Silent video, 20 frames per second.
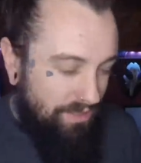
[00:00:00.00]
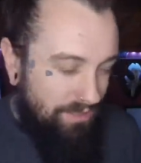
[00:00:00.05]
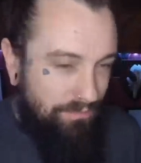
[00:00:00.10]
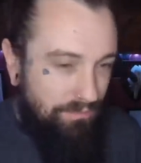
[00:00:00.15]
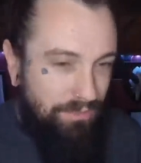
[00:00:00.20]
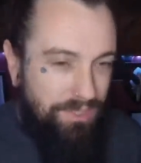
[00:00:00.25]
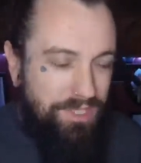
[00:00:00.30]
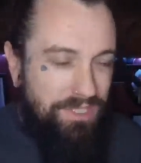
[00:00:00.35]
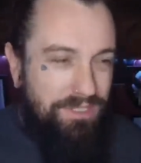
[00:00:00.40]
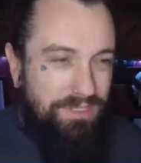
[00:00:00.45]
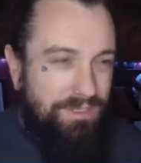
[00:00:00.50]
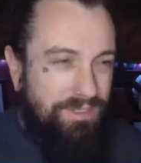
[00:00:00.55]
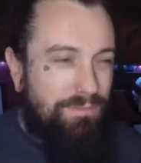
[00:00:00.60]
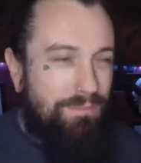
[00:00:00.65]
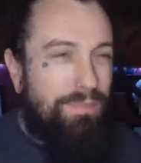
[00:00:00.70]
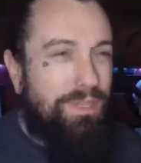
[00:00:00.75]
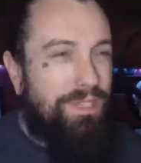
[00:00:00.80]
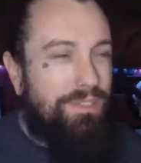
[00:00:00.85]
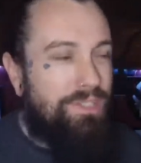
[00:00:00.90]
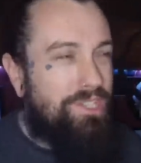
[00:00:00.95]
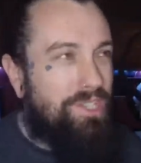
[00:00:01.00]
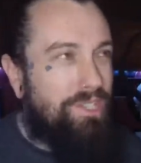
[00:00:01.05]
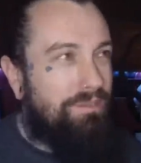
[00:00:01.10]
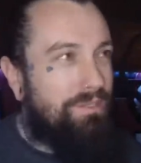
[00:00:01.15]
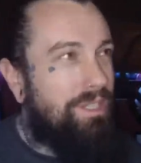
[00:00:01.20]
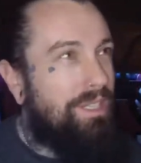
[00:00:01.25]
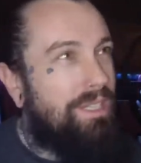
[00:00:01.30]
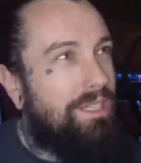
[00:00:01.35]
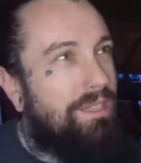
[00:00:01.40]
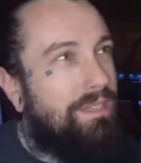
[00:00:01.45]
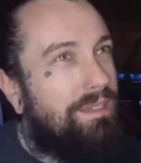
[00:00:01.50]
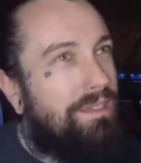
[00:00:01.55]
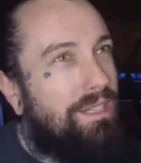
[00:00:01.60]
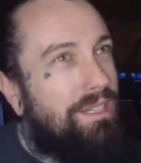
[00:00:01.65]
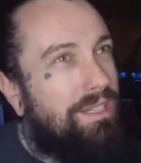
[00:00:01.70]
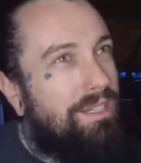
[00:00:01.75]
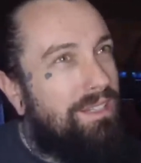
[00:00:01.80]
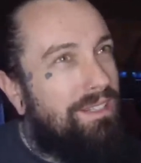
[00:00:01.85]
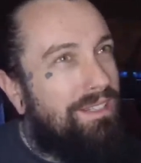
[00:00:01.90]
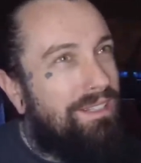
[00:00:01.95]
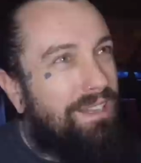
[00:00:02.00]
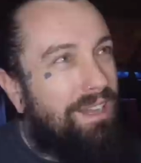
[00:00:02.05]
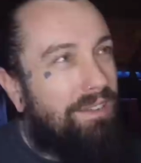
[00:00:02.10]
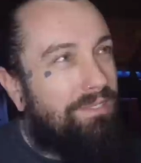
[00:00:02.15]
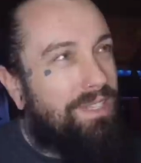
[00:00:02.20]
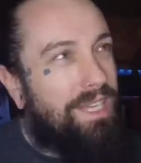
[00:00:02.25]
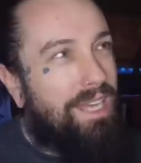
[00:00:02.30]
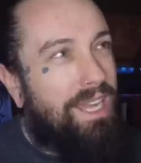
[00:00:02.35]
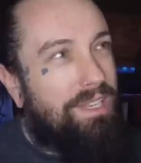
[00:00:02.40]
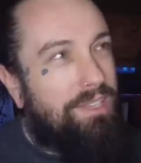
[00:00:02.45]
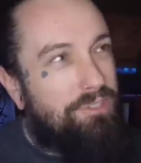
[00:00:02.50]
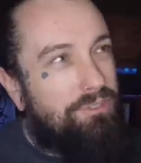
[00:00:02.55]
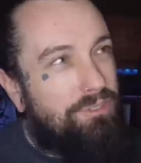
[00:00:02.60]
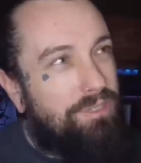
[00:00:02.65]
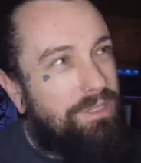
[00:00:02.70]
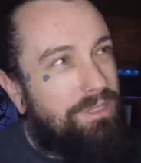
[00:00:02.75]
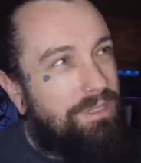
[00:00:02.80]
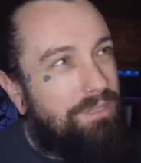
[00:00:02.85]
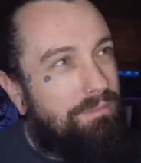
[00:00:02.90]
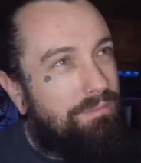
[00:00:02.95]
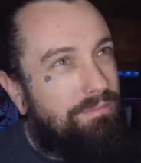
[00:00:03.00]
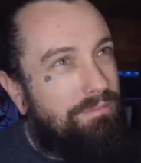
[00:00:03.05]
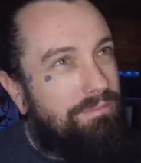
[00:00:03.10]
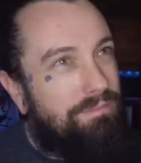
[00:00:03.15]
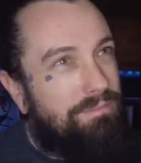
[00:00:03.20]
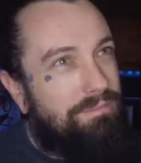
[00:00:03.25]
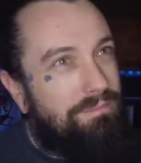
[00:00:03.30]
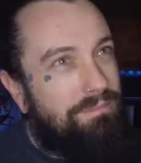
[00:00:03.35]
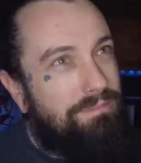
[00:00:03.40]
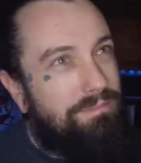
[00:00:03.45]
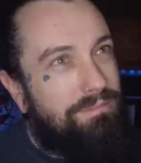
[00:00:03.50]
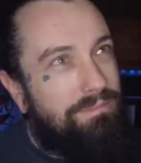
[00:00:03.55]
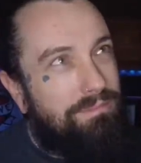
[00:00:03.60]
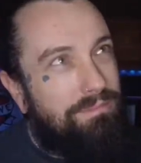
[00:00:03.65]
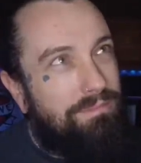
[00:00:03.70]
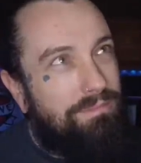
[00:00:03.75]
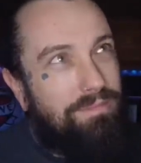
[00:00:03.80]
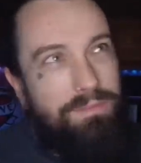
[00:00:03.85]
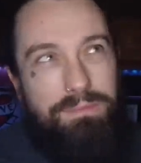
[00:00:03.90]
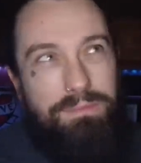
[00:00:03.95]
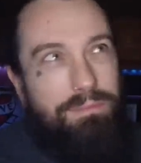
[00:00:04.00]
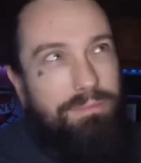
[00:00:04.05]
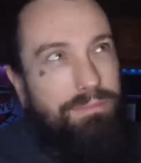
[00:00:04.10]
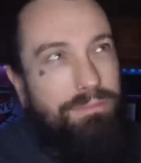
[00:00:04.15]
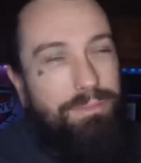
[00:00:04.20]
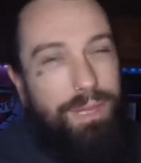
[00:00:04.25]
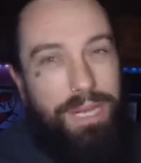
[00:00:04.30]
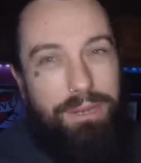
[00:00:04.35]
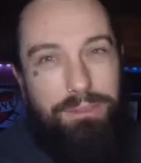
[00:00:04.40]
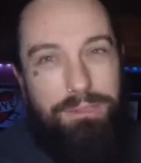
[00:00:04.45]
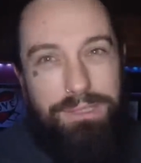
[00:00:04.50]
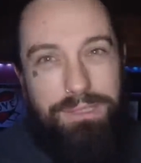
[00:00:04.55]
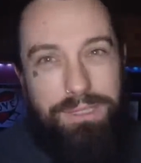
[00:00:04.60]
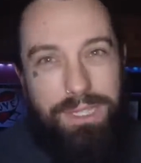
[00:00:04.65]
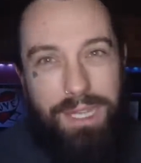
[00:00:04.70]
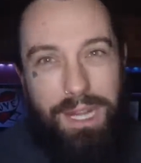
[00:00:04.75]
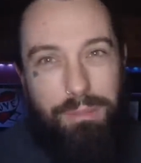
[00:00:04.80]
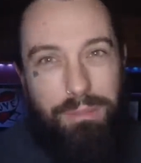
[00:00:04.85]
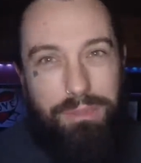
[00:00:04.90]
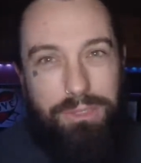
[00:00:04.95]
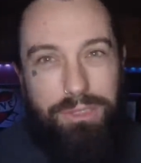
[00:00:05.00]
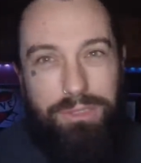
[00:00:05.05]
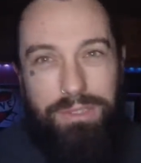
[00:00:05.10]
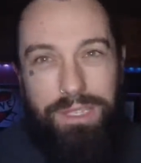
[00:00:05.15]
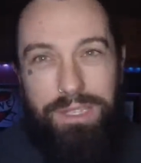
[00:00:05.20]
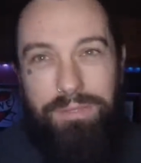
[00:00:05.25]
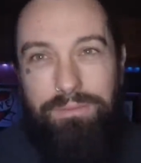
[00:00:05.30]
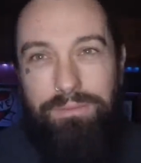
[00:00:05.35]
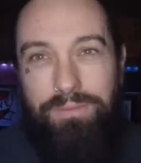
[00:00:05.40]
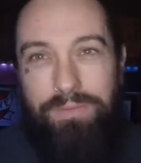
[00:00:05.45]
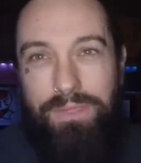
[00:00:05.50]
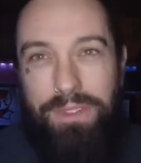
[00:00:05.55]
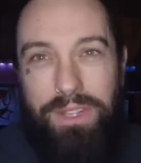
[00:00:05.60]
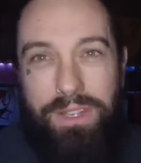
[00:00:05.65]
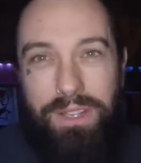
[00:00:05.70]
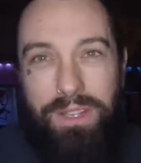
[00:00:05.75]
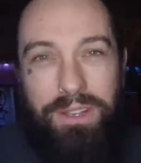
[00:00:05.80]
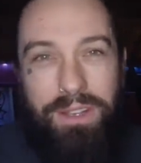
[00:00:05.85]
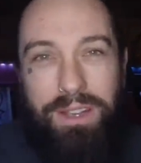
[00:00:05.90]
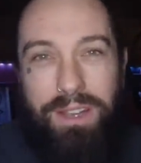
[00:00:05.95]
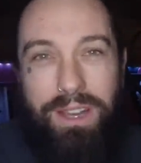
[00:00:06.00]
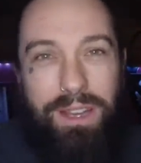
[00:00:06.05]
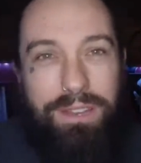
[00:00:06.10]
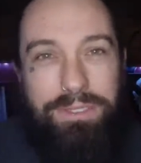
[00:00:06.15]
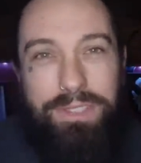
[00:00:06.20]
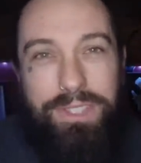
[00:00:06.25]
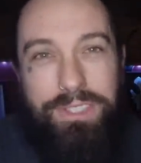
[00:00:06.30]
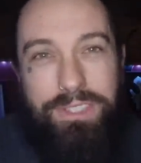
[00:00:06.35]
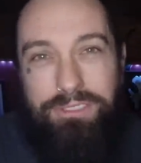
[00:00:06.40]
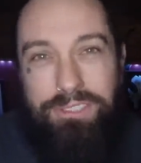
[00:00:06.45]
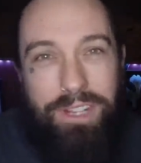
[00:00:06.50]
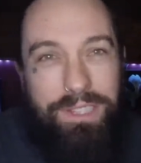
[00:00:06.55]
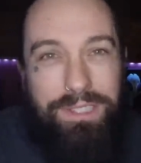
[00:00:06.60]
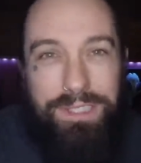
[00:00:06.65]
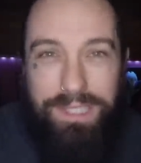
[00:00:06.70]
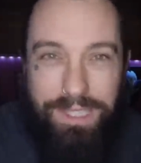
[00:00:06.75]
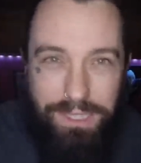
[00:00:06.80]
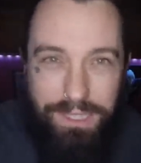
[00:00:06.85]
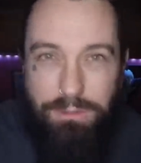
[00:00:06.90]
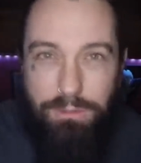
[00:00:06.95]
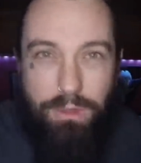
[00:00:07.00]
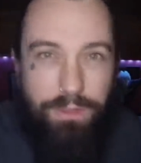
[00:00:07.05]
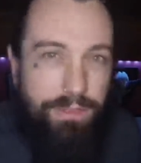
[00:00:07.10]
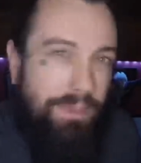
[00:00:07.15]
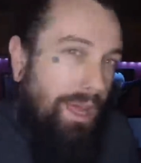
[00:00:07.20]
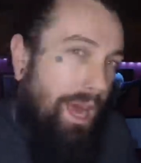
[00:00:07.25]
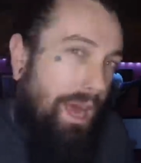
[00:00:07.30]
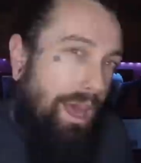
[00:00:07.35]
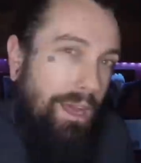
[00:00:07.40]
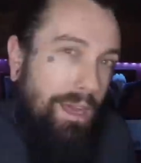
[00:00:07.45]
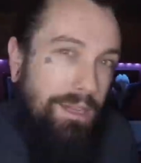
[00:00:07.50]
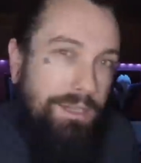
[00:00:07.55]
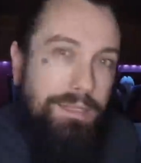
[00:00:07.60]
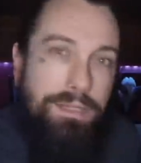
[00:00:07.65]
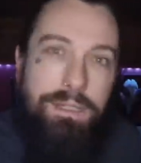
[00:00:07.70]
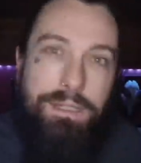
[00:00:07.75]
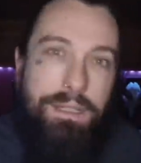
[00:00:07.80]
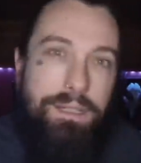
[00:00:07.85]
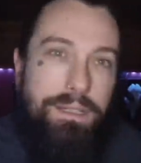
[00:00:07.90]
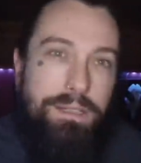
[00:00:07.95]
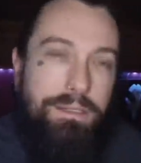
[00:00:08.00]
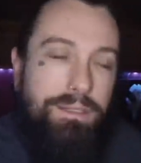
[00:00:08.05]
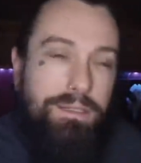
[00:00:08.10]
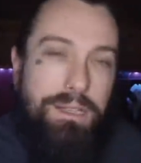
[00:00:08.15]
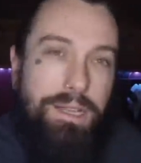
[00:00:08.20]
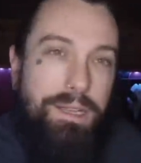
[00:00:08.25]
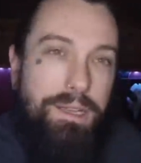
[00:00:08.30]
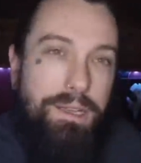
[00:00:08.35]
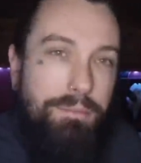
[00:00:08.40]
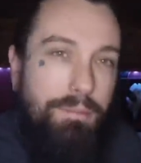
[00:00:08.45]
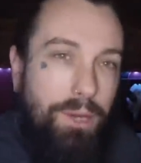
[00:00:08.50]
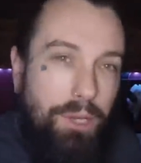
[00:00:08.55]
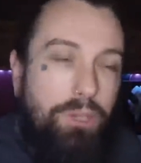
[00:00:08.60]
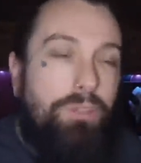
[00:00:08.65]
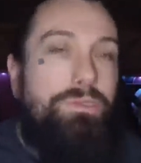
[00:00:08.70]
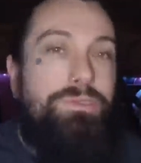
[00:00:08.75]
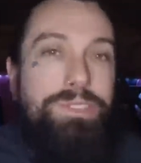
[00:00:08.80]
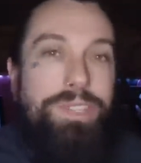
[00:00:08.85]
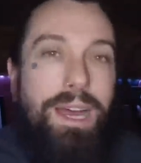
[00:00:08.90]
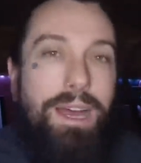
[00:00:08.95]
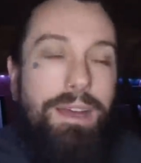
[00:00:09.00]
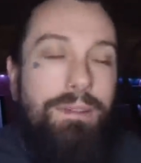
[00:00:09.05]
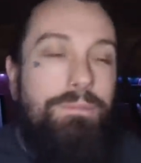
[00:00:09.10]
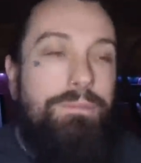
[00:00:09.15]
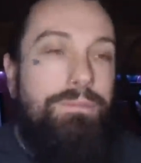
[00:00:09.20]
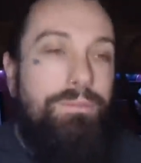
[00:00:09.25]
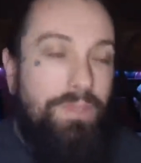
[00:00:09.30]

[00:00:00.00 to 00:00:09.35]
which is a bit shit really, having an Android that powers an Apple unit. I'll have to try and deal with that in my own time.